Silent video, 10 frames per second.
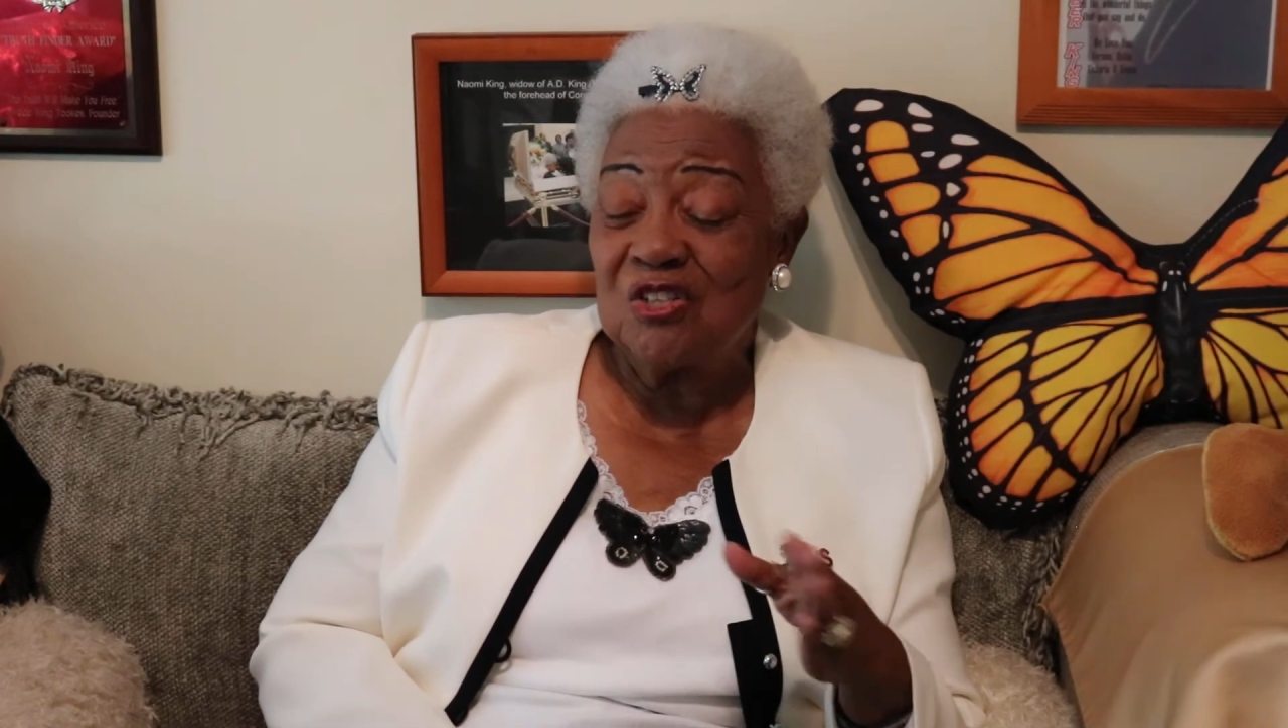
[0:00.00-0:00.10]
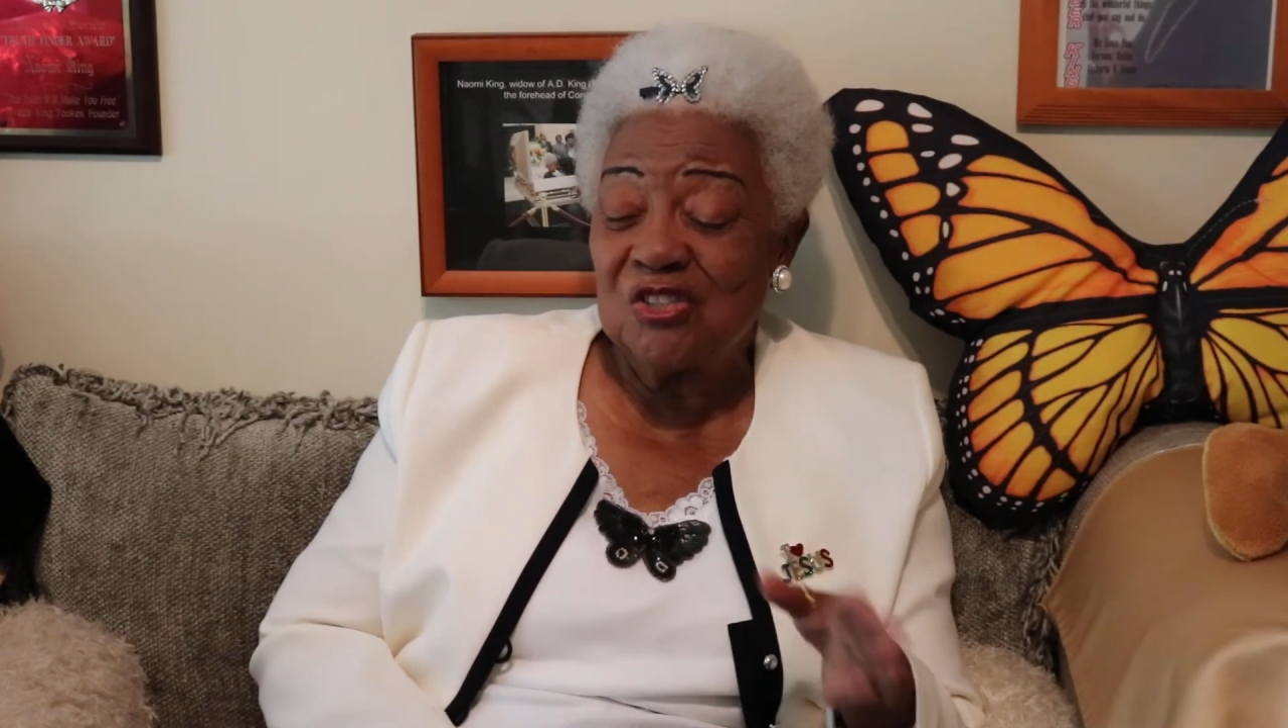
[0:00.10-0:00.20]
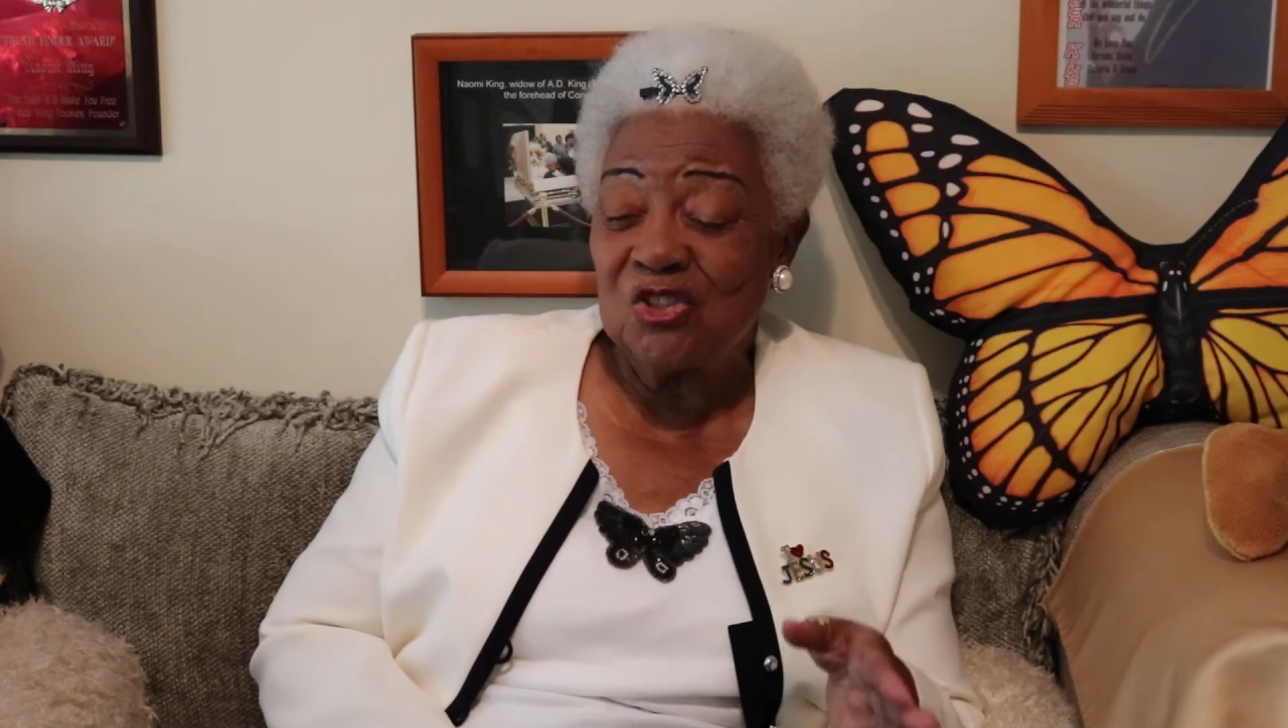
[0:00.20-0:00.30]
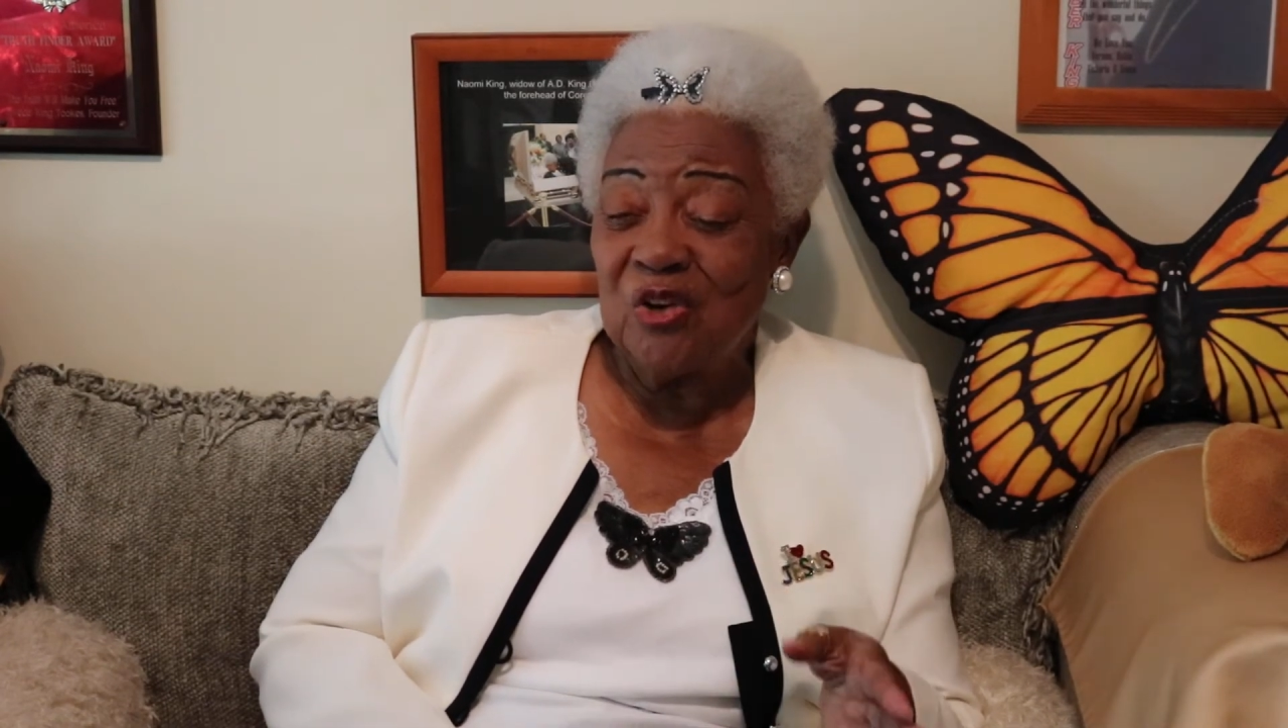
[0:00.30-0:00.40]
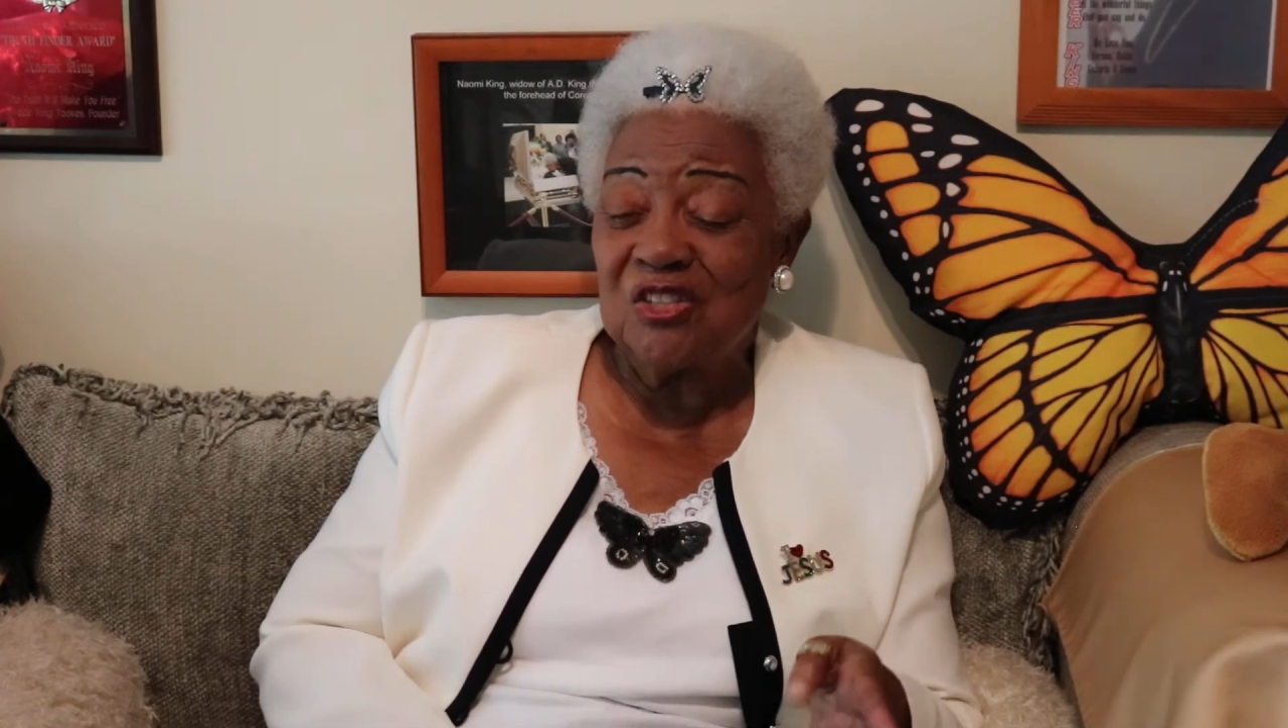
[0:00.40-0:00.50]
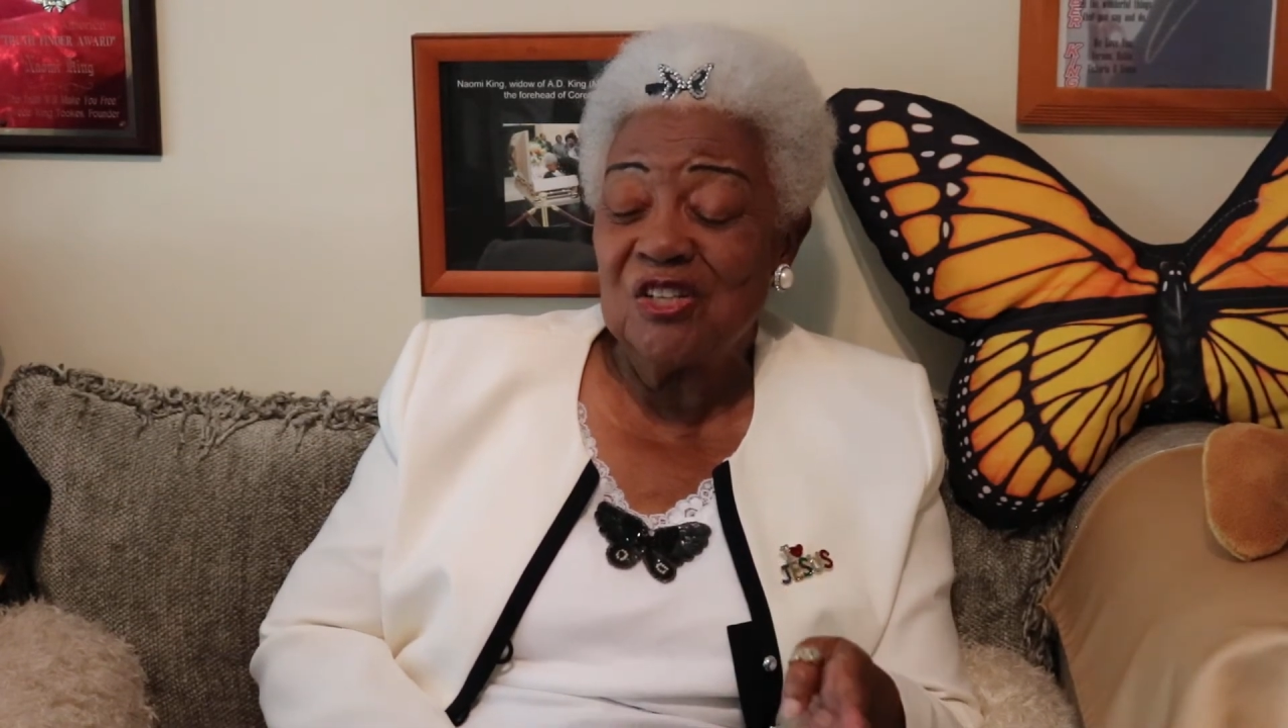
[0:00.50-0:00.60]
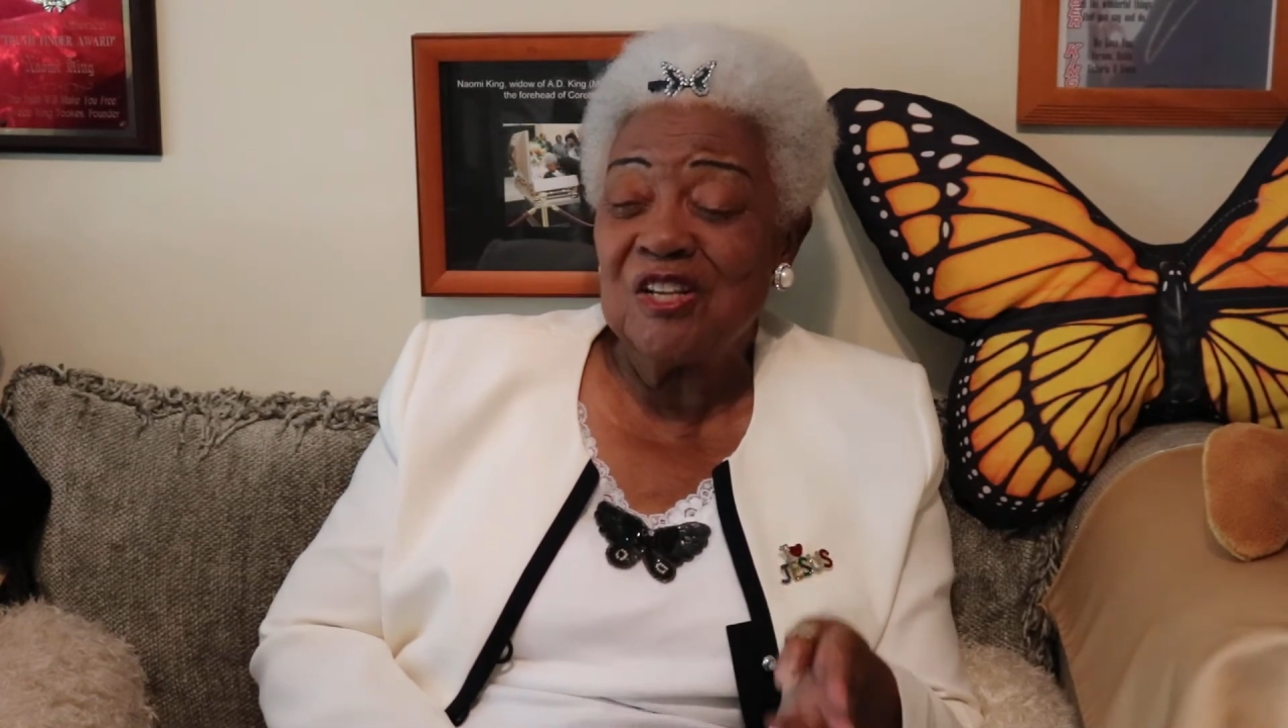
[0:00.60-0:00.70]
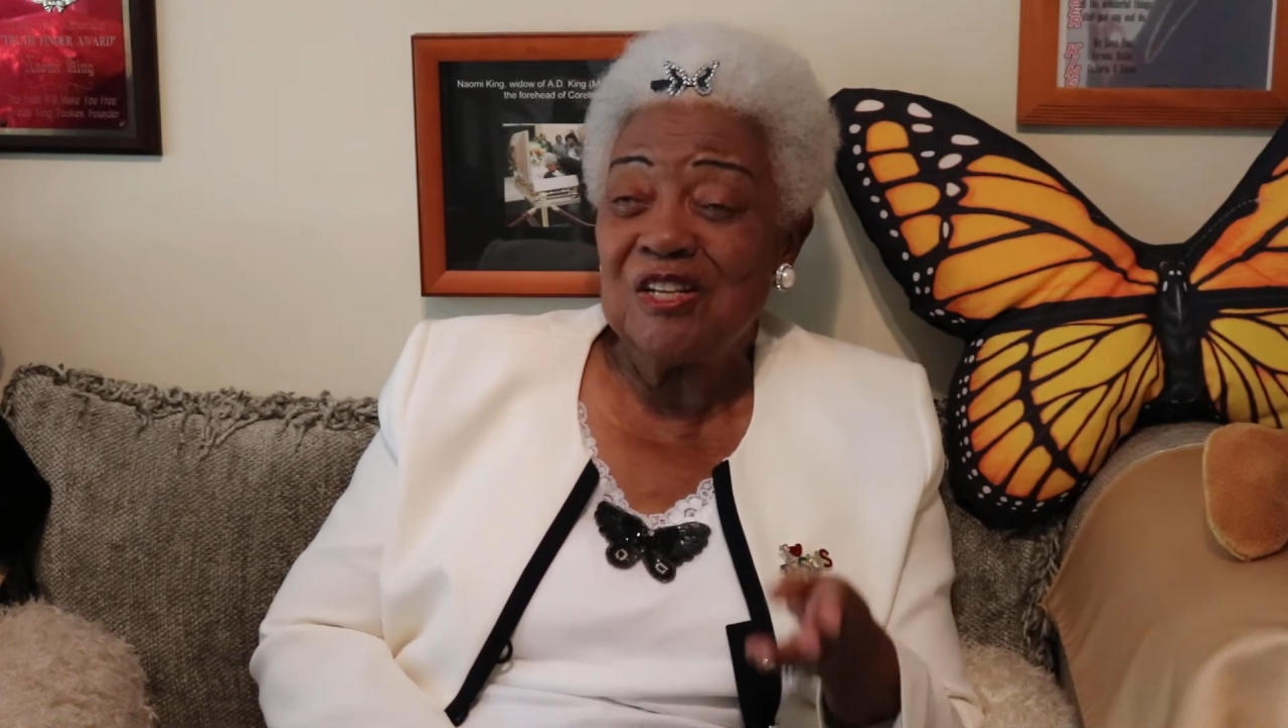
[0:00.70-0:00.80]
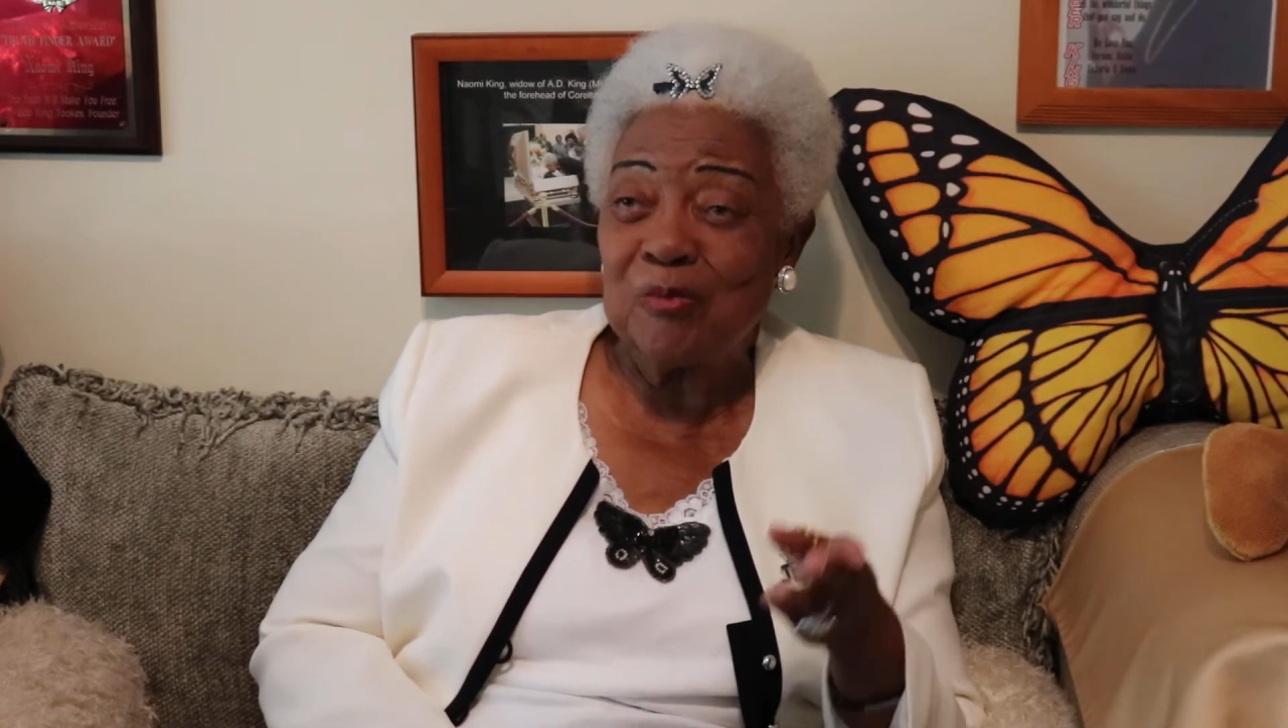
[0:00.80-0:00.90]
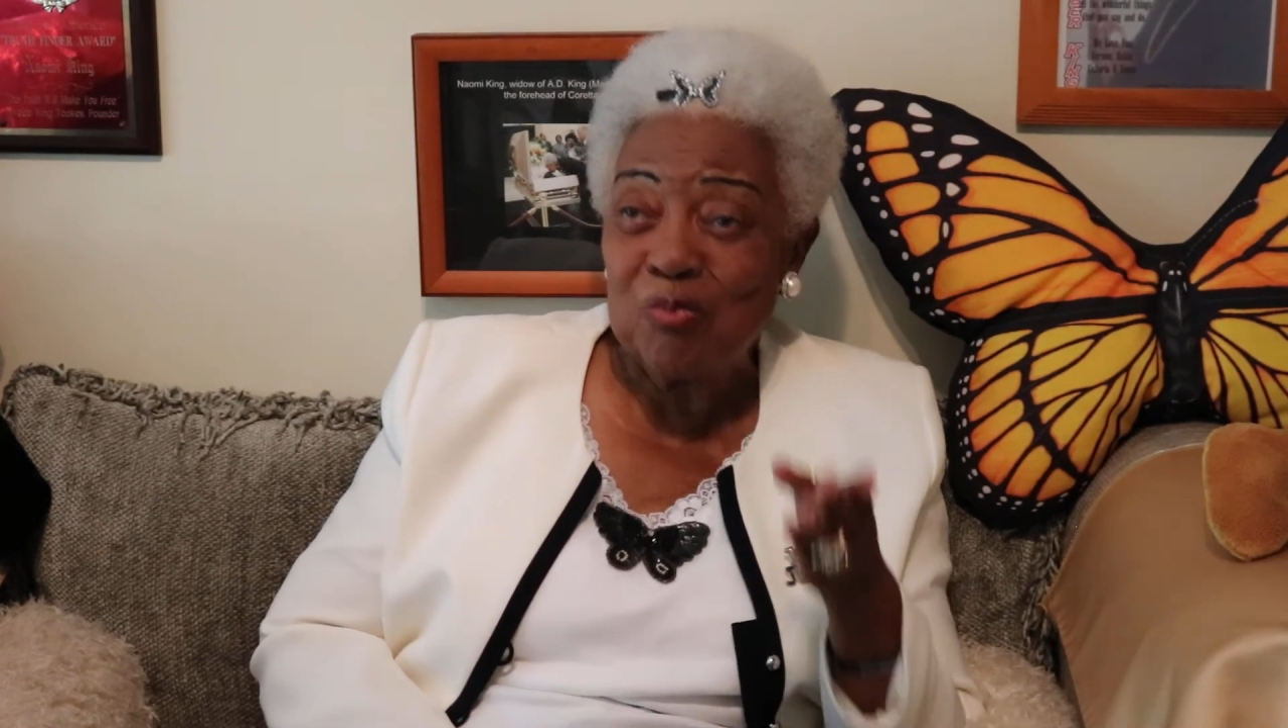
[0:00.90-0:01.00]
construction and the